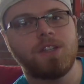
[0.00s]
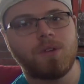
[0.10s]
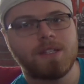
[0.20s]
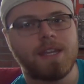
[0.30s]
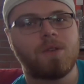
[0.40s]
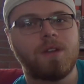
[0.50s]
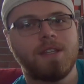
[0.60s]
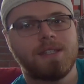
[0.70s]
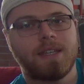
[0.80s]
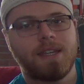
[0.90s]
you want to take one of
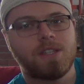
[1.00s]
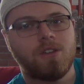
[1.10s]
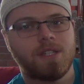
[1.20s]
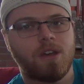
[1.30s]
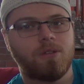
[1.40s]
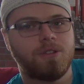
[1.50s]
these in case hotel